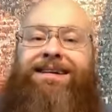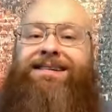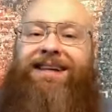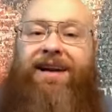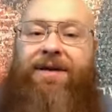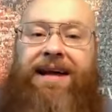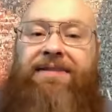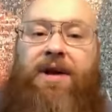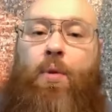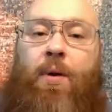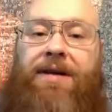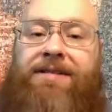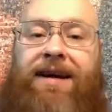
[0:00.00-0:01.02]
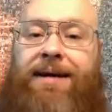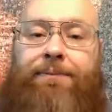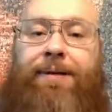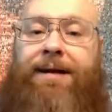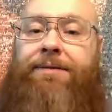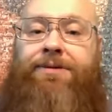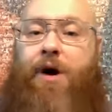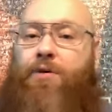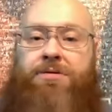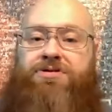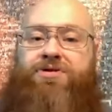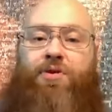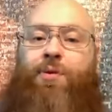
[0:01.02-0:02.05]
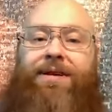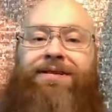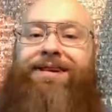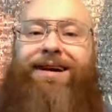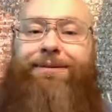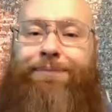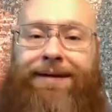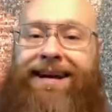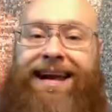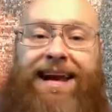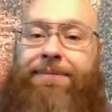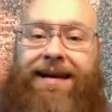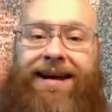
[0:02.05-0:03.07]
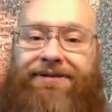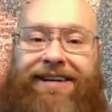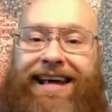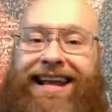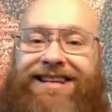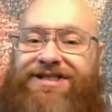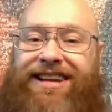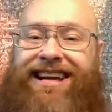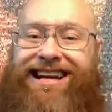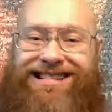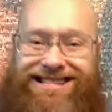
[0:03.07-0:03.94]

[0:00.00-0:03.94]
I don't have any one-time big donors or one-time big anybody financing us.